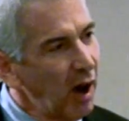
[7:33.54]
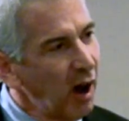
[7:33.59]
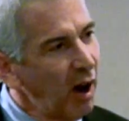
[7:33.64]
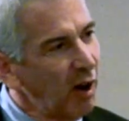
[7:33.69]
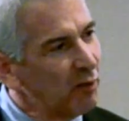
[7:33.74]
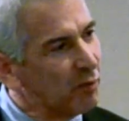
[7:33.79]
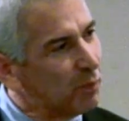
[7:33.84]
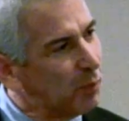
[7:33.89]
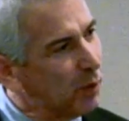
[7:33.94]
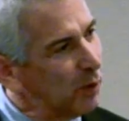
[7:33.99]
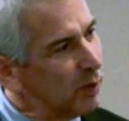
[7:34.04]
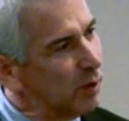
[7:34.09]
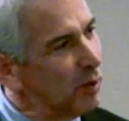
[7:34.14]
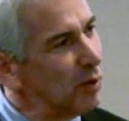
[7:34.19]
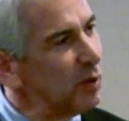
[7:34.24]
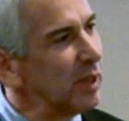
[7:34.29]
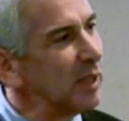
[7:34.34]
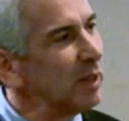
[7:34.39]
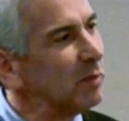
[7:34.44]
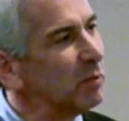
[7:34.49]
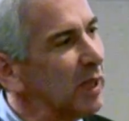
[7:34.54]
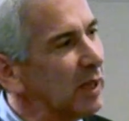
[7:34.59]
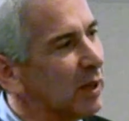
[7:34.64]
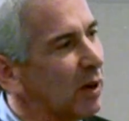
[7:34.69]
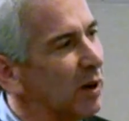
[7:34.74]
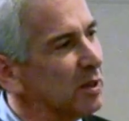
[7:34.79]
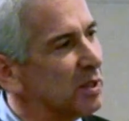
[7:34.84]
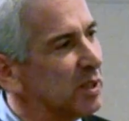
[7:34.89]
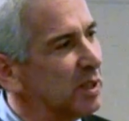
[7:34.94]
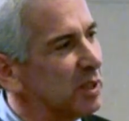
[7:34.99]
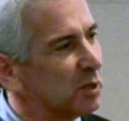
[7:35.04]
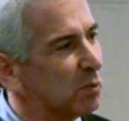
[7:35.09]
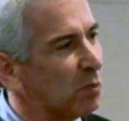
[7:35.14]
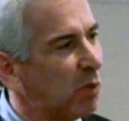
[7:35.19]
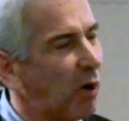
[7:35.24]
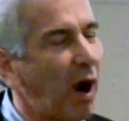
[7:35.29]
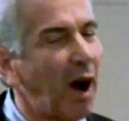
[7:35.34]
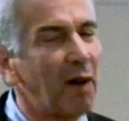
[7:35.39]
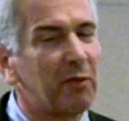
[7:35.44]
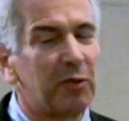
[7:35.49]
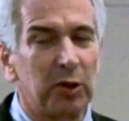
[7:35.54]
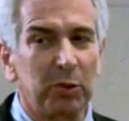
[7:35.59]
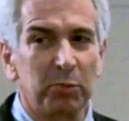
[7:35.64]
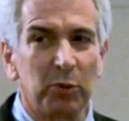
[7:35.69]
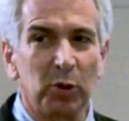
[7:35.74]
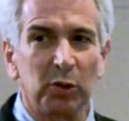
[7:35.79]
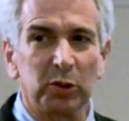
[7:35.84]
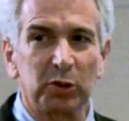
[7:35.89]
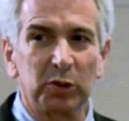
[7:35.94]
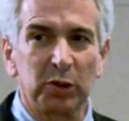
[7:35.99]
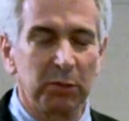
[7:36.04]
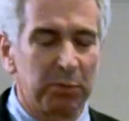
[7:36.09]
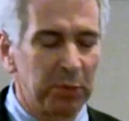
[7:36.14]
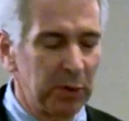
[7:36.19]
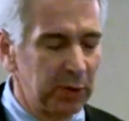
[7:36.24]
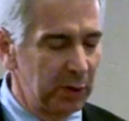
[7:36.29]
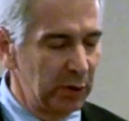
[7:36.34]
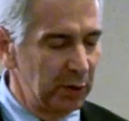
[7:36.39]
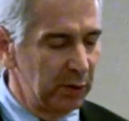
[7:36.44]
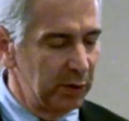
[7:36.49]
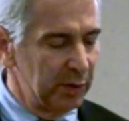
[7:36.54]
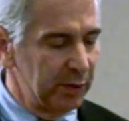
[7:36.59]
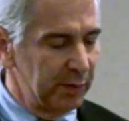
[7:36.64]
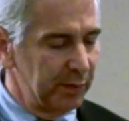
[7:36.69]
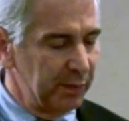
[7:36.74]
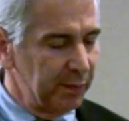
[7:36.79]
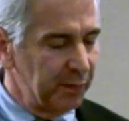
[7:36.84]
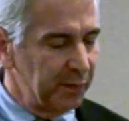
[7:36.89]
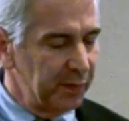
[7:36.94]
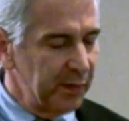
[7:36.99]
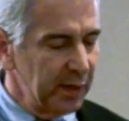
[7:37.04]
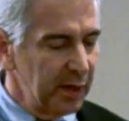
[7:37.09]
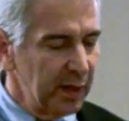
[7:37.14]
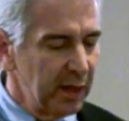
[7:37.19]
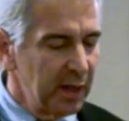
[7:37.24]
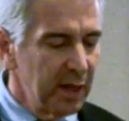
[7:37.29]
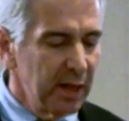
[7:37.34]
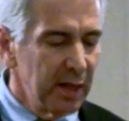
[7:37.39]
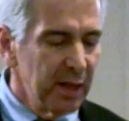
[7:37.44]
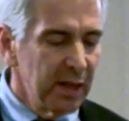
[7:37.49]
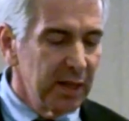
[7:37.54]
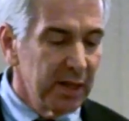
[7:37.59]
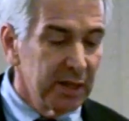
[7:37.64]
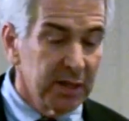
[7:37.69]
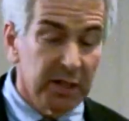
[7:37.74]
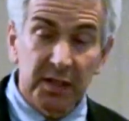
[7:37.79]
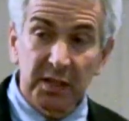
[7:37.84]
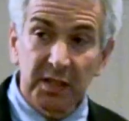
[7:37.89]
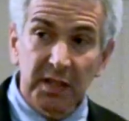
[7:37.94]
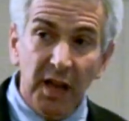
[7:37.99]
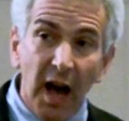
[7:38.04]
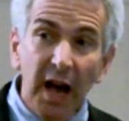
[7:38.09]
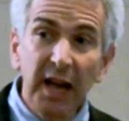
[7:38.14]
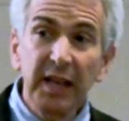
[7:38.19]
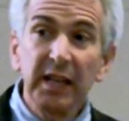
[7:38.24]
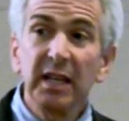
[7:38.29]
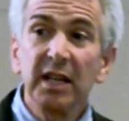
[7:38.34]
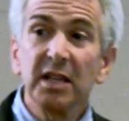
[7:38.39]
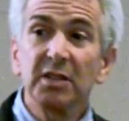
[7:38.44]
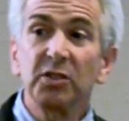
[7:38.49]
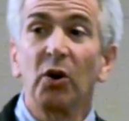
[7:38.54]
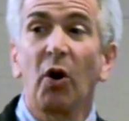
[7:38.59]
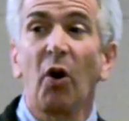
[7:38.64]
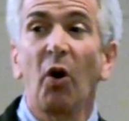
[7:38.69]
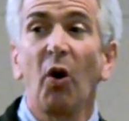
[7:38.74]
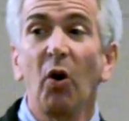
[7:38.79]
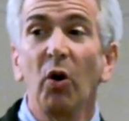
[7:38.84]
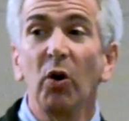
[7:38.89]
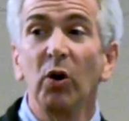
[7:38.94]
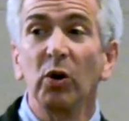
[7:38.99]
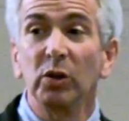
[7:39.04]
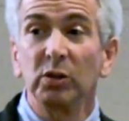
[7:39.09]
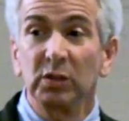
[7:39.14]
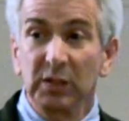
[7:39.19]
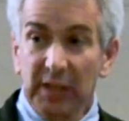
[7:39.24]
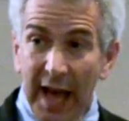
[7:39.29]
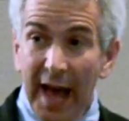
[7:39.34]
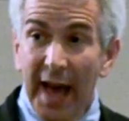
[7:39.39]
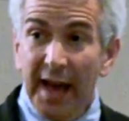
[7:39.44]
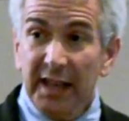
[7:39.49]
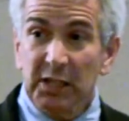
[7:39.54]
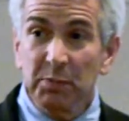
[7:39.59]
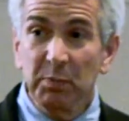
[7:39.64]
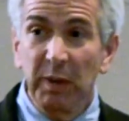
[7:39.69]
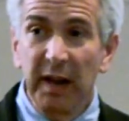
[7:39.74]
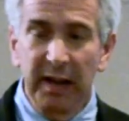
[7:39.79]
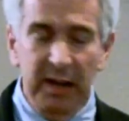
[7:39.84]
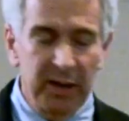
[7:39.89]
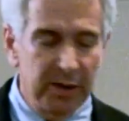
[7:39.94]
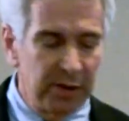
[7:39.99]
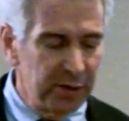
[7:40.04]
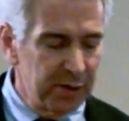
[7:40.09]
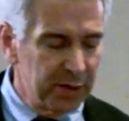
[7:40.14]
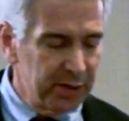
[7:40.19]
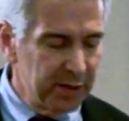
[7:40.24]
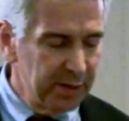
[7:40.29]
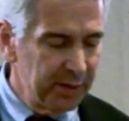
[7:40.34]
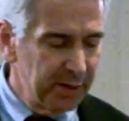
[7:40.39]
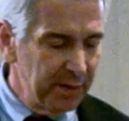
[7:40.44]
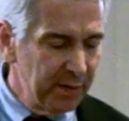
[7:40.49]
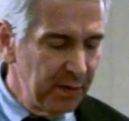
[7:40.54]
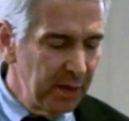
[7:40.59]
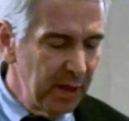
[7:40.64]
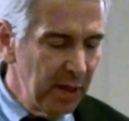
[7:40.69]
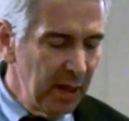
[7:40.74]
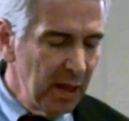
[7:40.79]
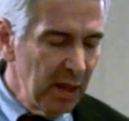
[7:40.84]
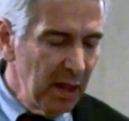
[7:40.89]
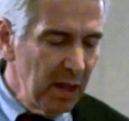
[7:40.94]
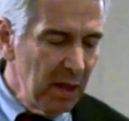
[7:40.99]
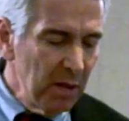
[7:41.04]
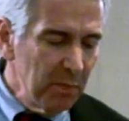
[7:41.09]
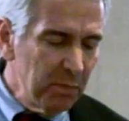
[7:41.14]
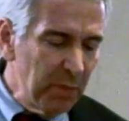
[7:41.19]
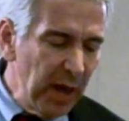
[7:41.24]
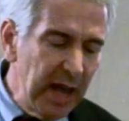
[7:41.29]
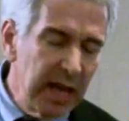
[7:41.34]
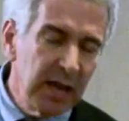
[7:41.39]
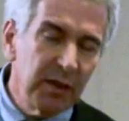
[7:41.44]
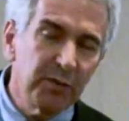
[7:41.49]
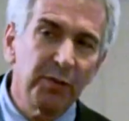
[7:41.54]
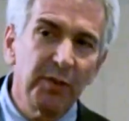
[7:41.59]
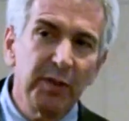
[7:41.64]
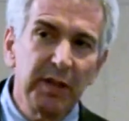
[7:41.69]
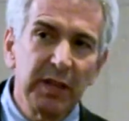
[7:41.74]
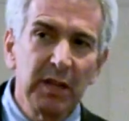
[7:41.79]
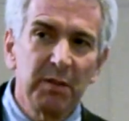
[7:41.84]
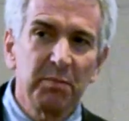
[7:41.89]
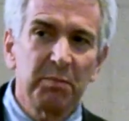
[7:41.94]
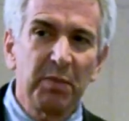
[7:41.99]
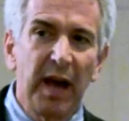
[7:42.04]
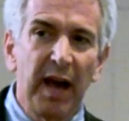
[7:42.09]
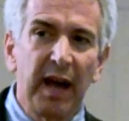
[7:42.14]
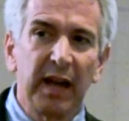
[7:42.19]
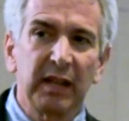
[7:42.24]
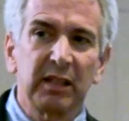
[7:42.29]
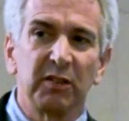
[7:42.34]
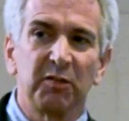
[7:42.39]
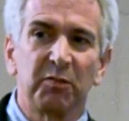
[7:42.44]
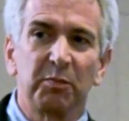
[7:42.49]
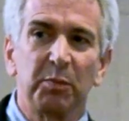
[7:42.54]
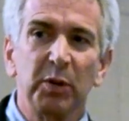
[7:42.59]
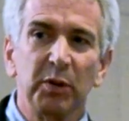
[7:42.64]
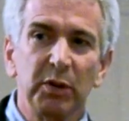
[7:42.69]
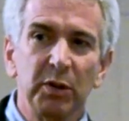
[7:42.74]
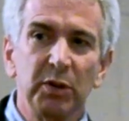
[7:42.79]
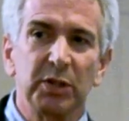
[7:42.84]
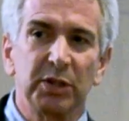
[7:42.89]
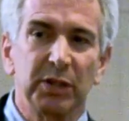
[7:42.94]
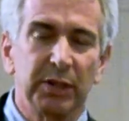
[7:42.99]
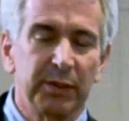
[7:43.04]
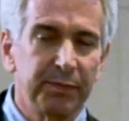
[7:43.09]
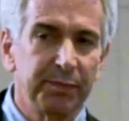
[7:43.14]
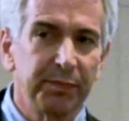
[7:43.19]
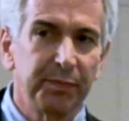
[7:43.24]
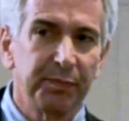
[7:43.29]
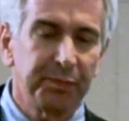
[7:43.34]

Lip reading: of polluting because it's profitable to pollute. Society as a whole, taxpayers, pay for the impact of pollution